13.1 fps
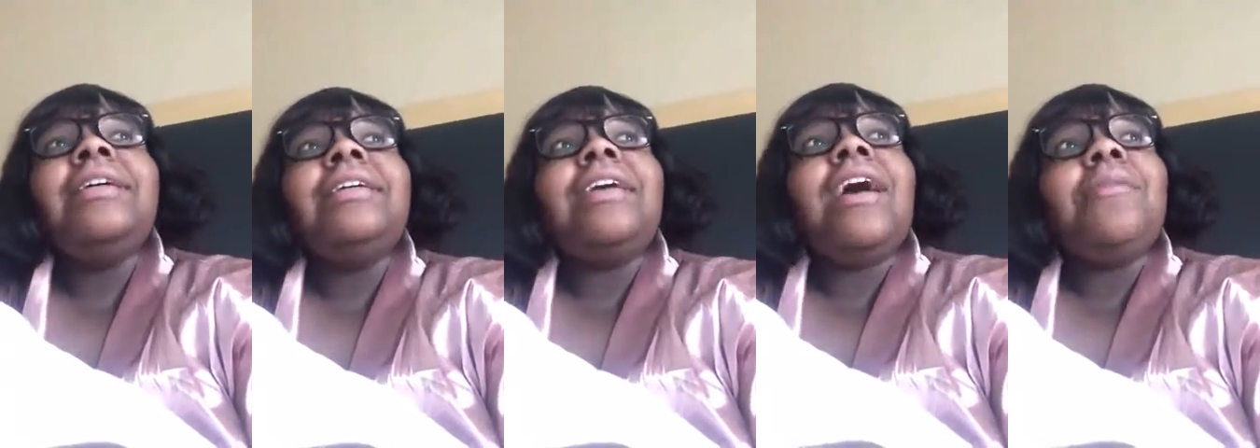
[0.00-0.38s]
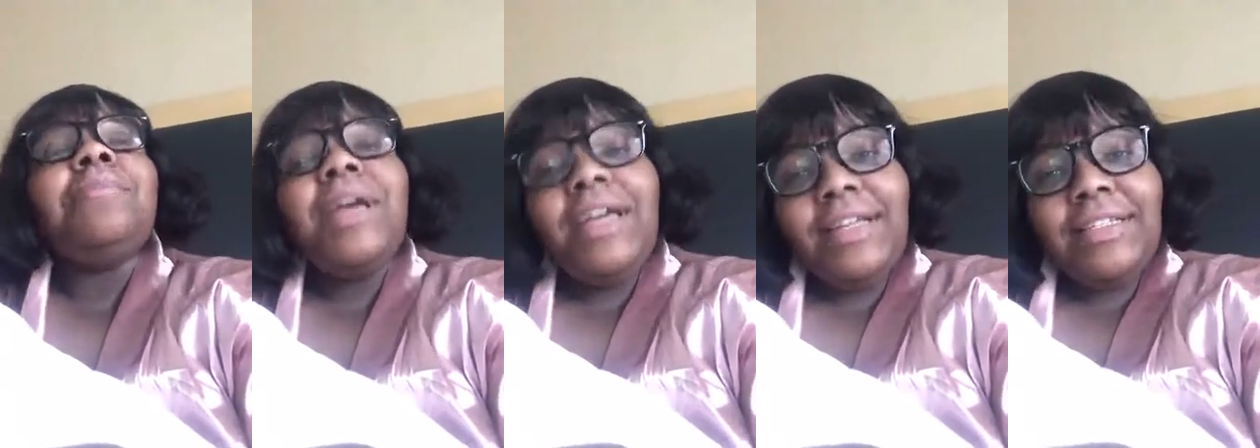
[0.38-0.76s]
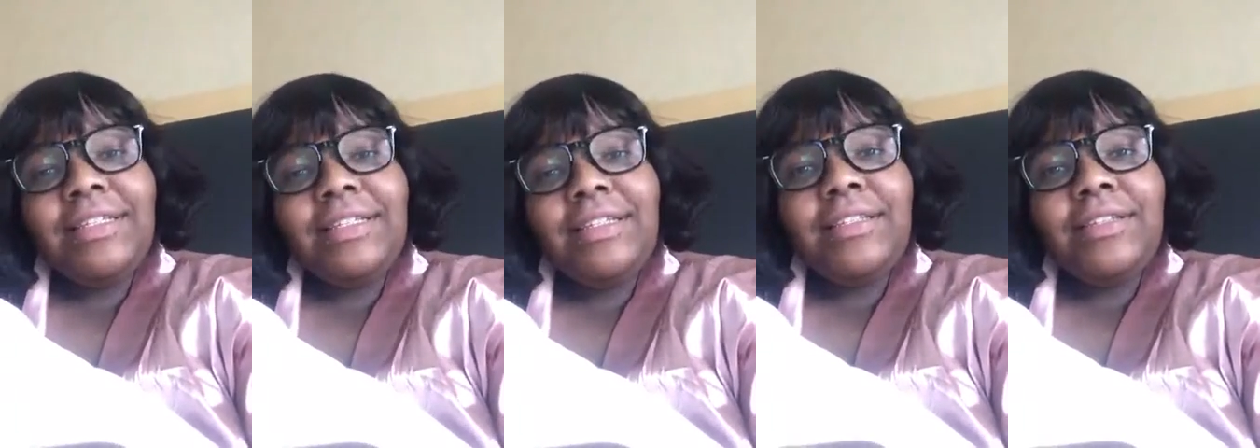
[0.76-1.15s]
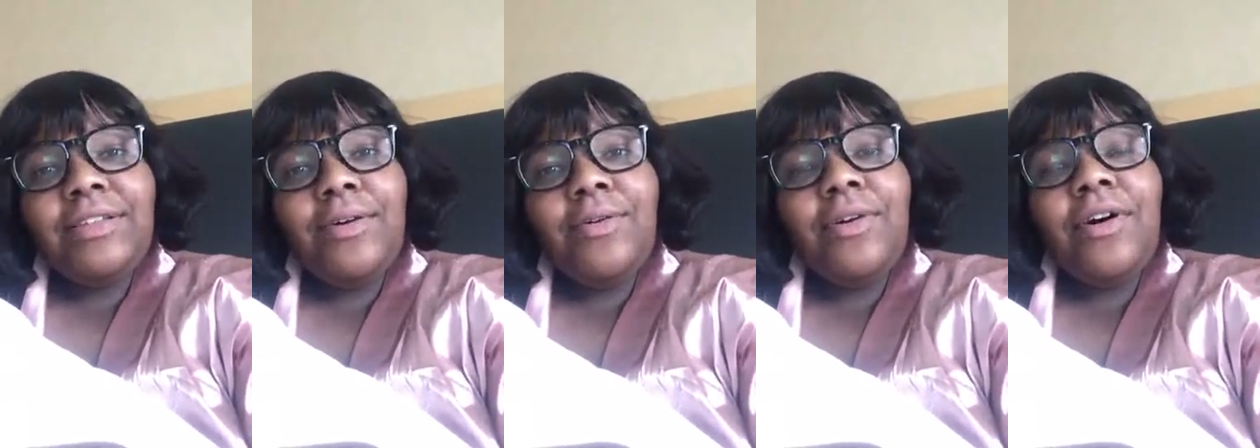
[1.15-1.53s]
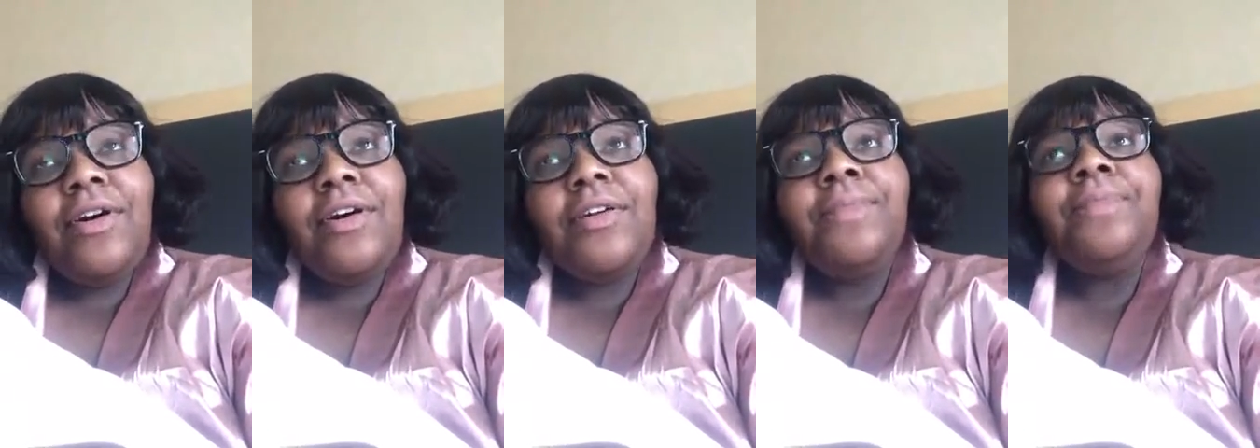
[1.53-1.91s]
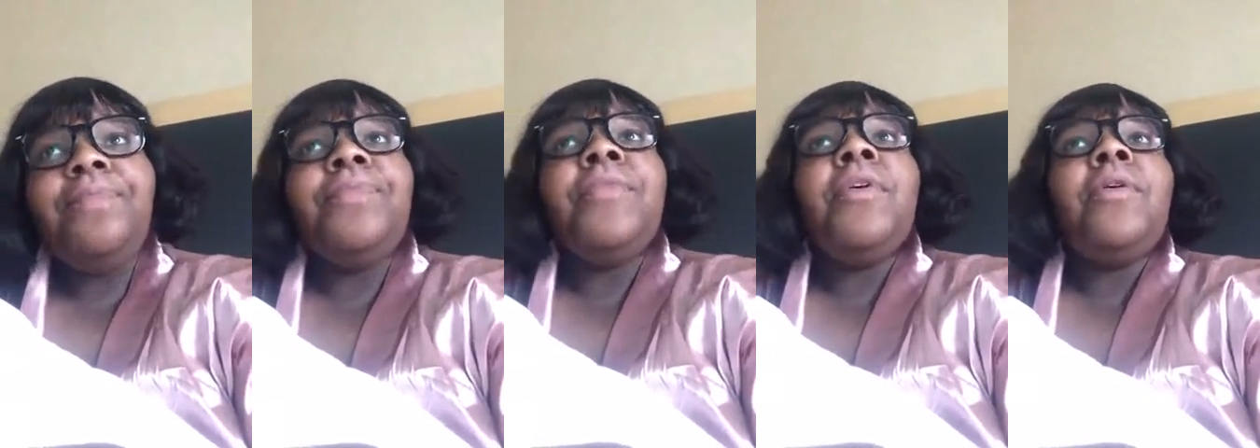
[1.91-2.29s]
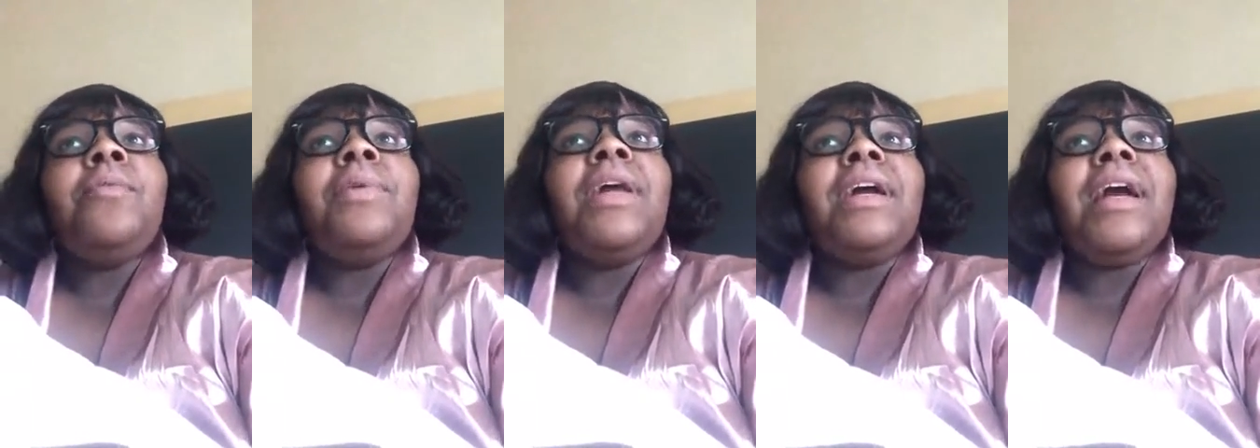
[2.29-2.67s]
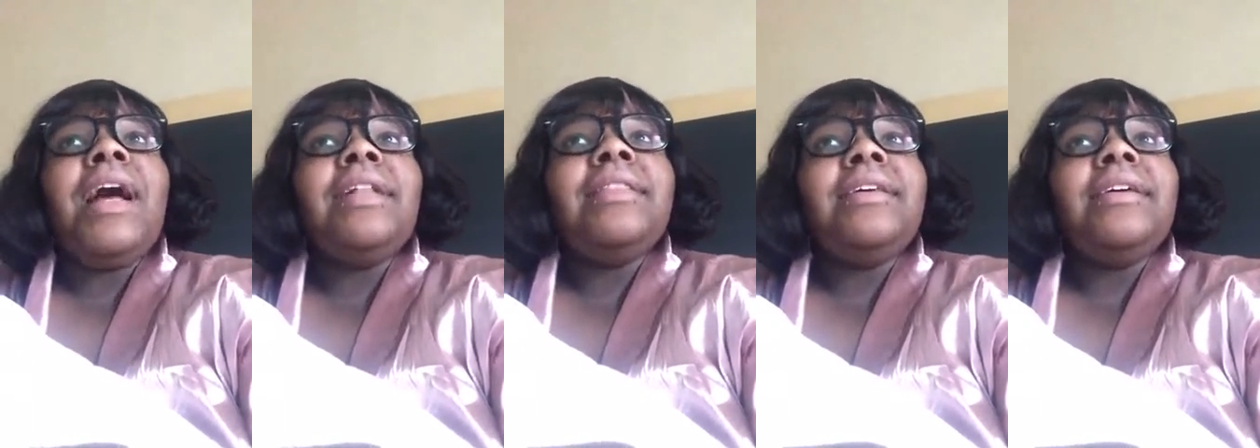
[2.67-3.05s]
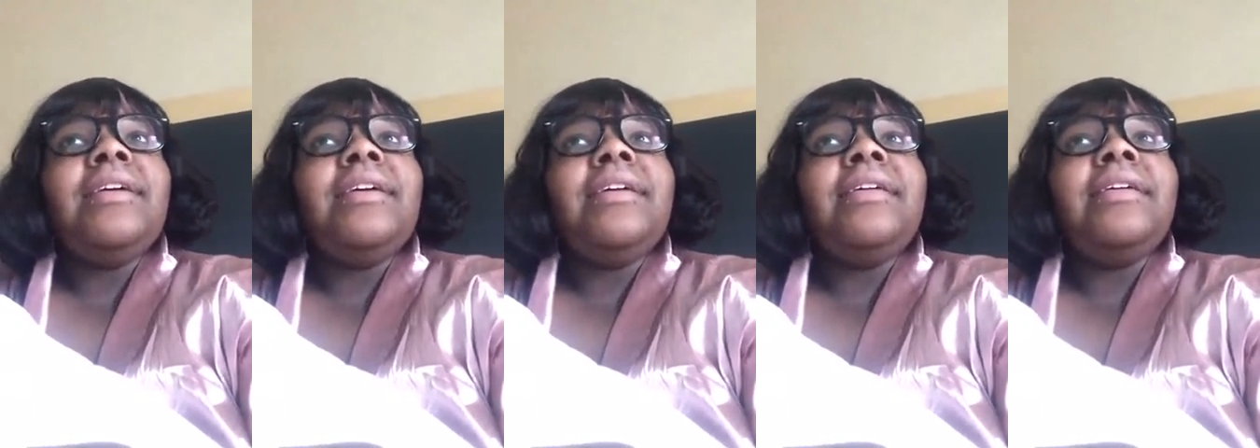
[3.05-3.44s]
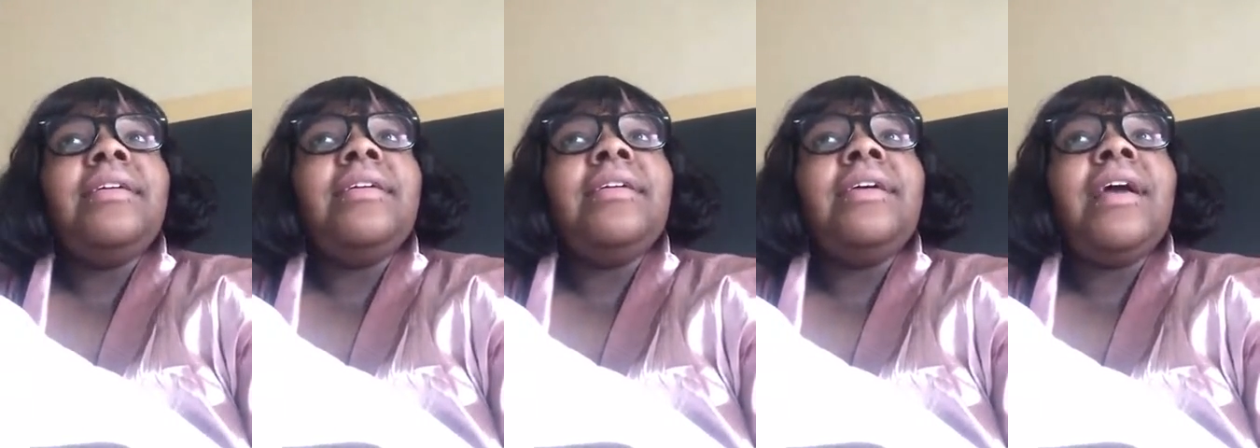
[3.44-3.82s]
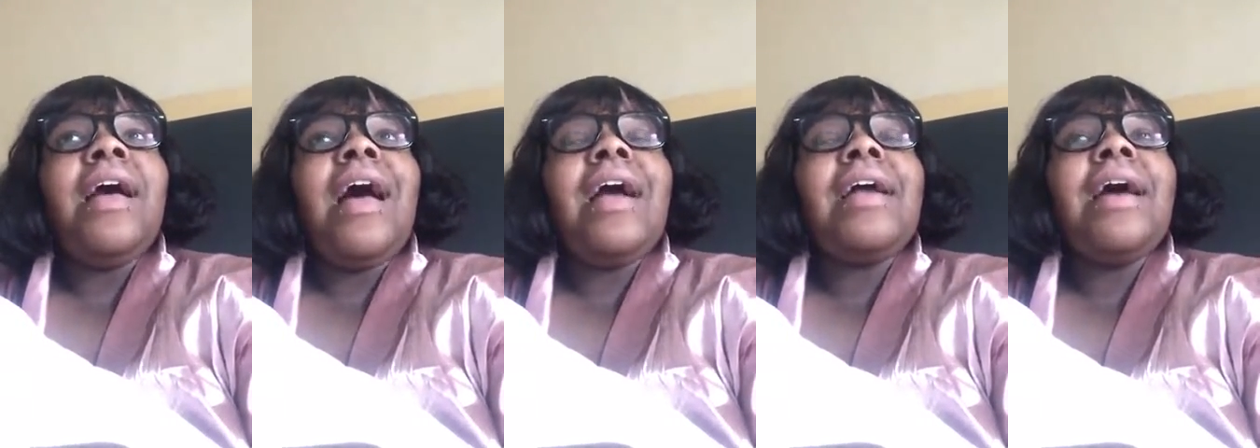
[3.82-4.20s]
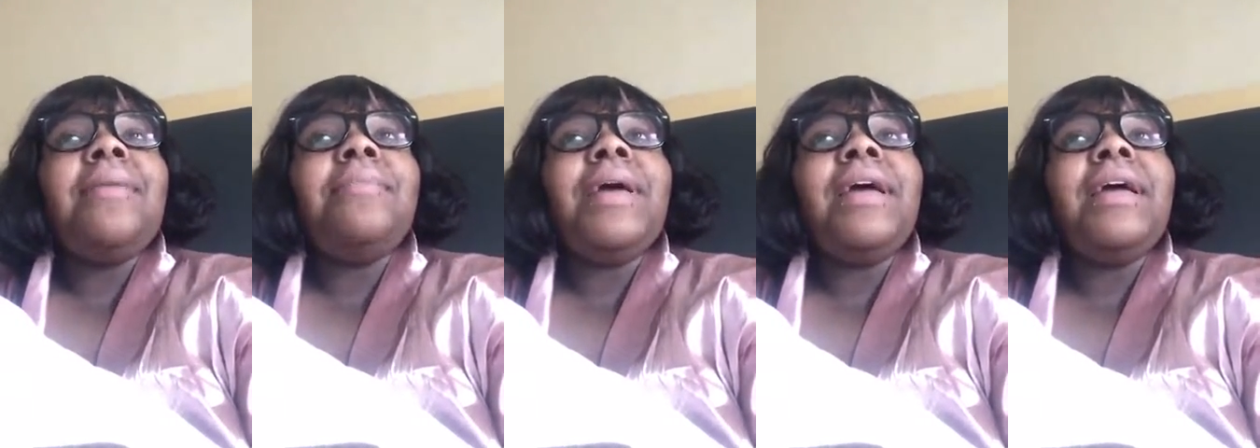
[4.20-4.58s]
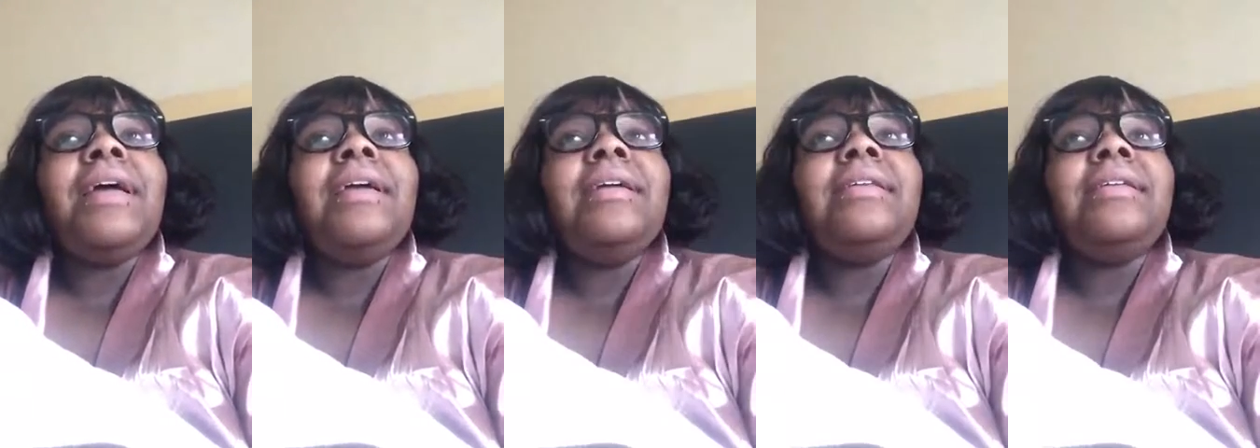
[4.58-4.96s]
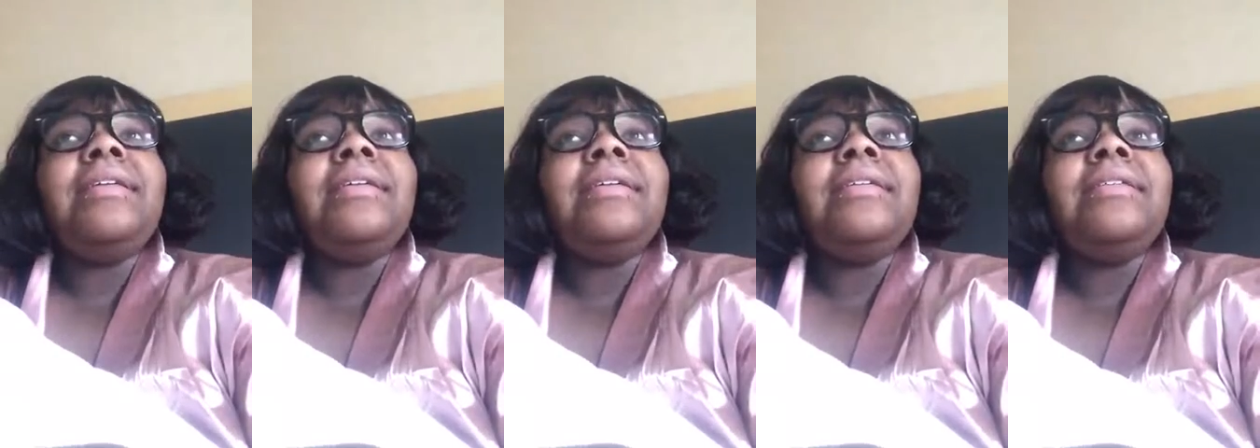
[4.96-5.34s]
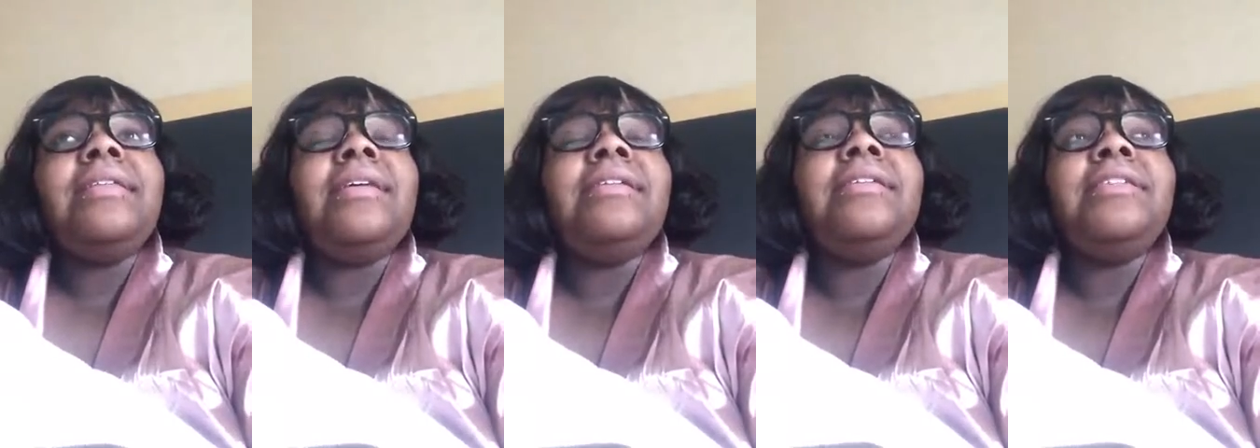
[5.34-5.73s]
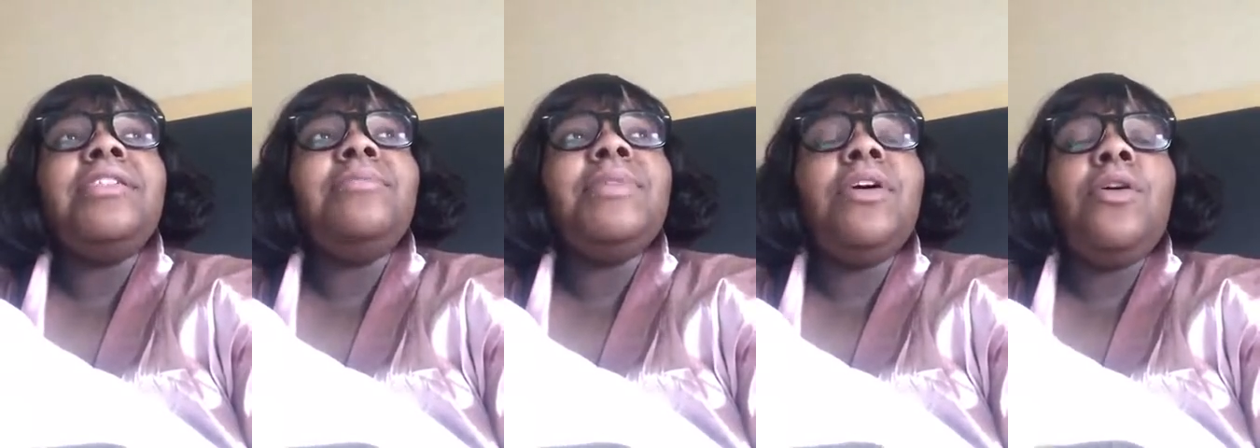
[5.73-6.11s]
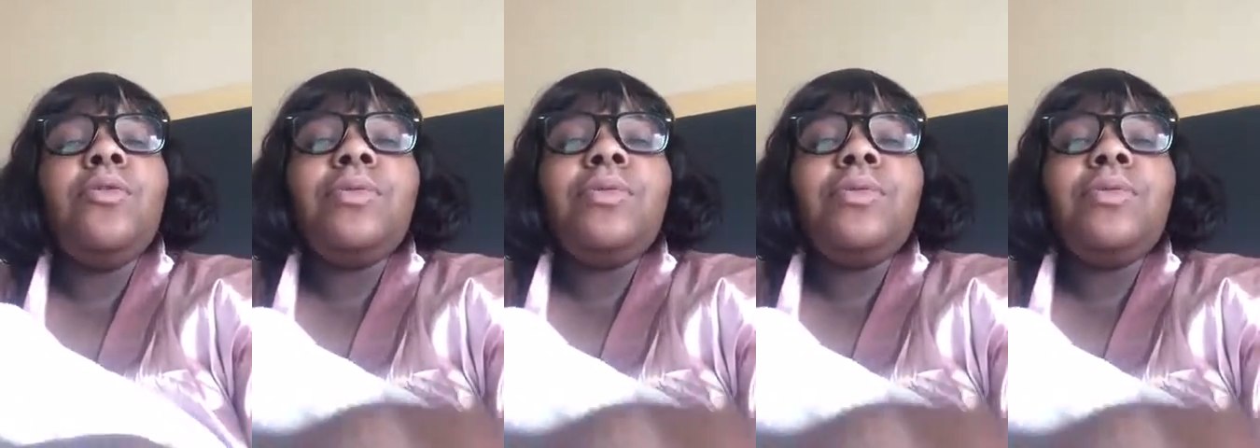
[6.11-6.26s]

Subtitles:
Got paid to sit in the tow car. When I got there, I got paid. They cushioned me home.